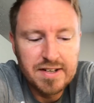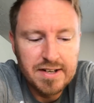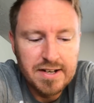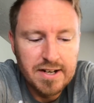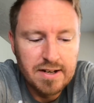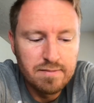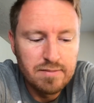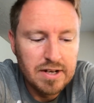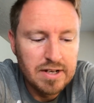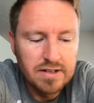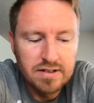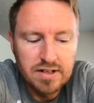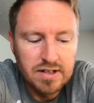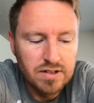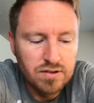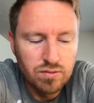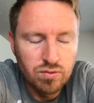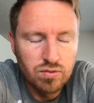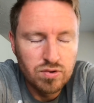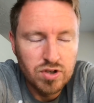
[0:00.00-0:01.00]
They
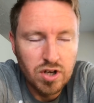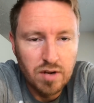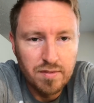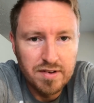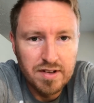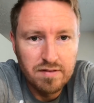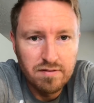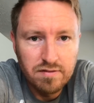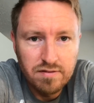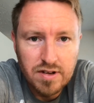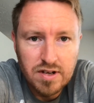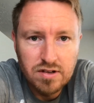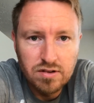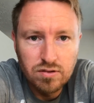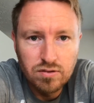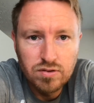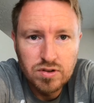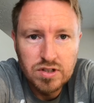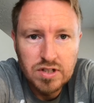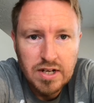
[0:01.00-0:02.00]
do all types of different
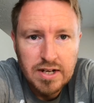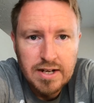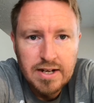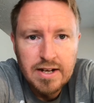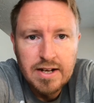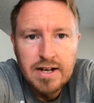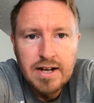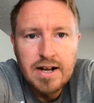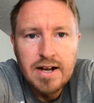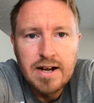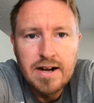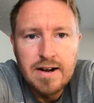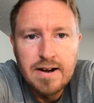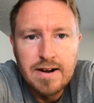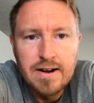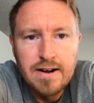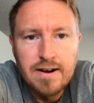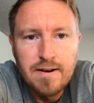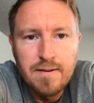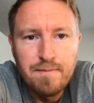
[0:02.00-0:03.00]
vehicles.
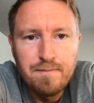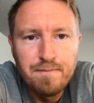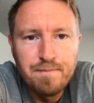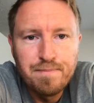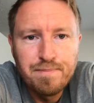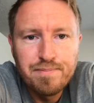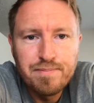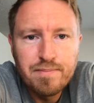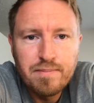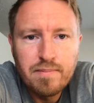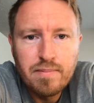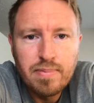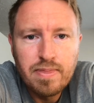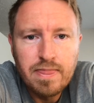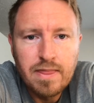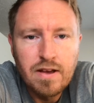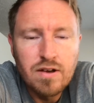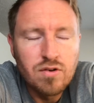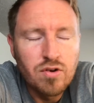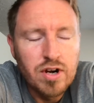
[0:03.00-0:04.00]

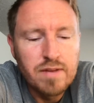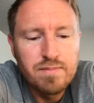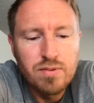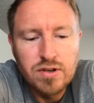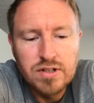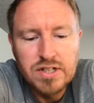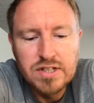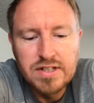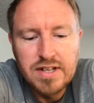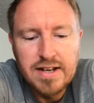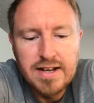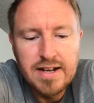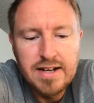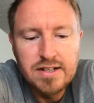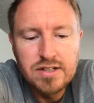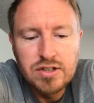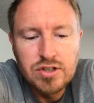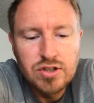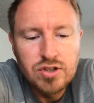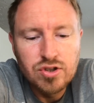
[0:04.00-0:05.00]
Got it booked in
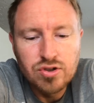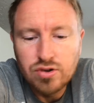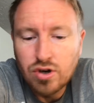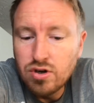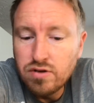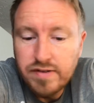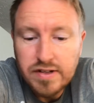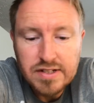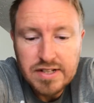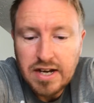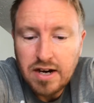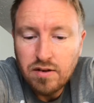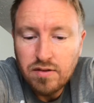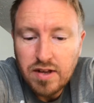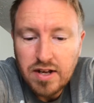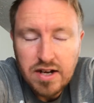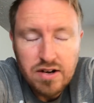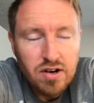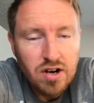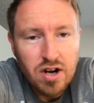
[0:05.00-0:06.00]
there, drove it down
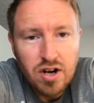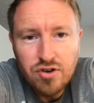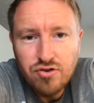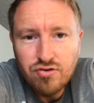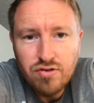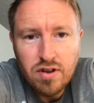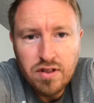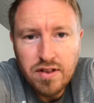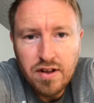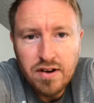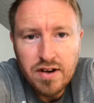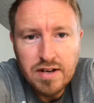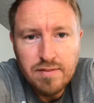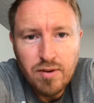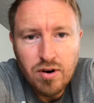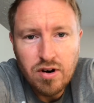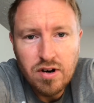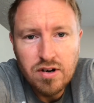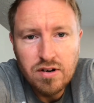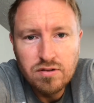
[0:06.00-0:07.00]
there 130
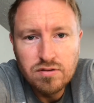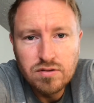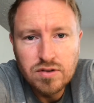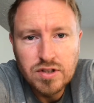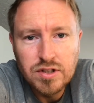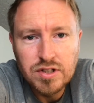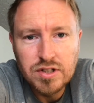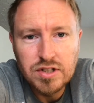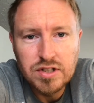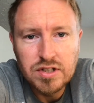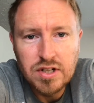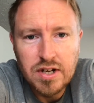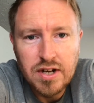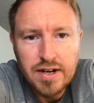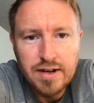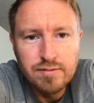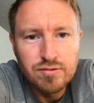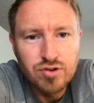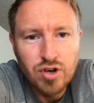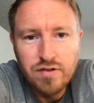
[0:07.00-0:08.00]
miles,
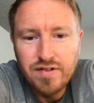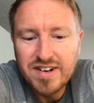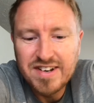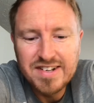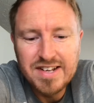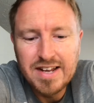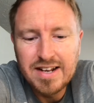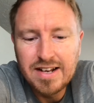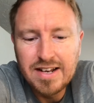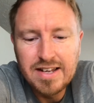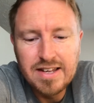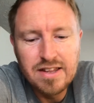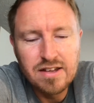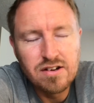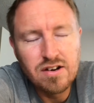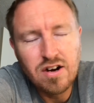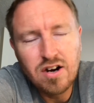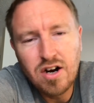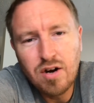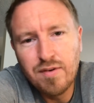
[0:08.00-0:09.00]
drove it steadily. The
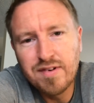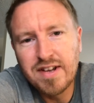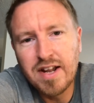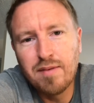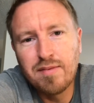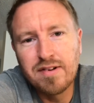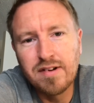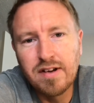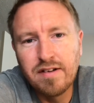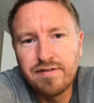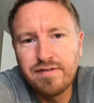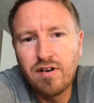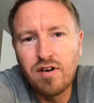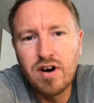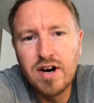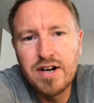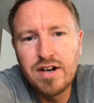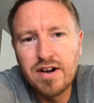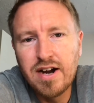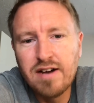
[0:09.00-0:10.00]
car was absolutely
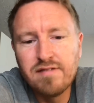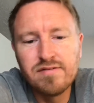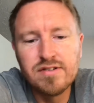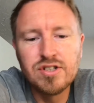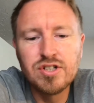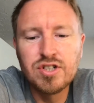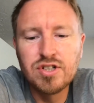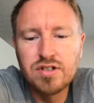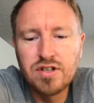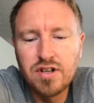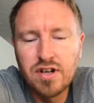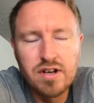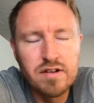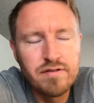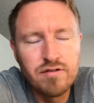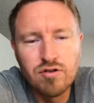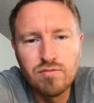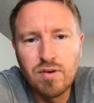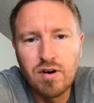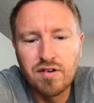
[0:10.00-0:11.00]
fine. I averaged
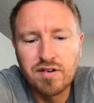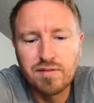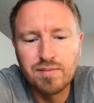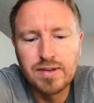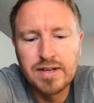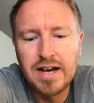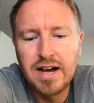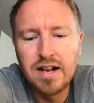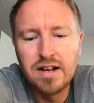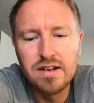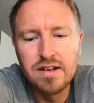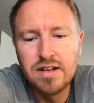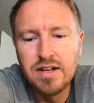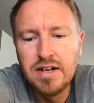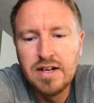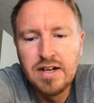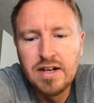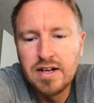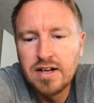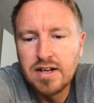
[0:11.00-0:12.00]
34 miles per gallon,
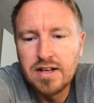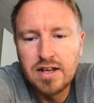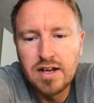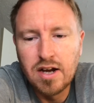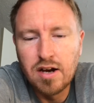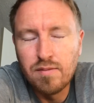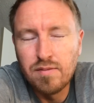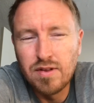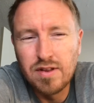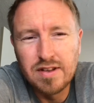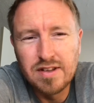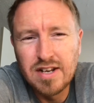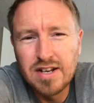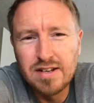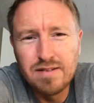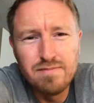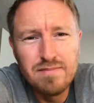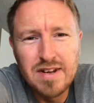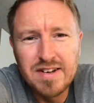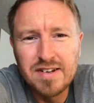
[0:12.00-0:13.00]

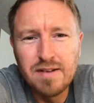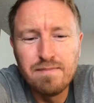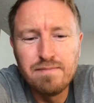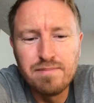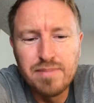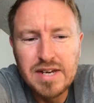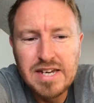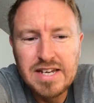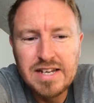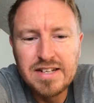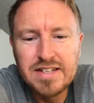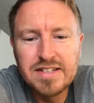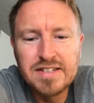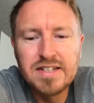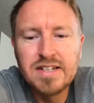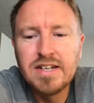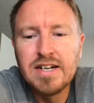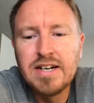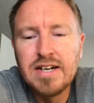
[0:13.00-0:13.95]
didn't miss a beat.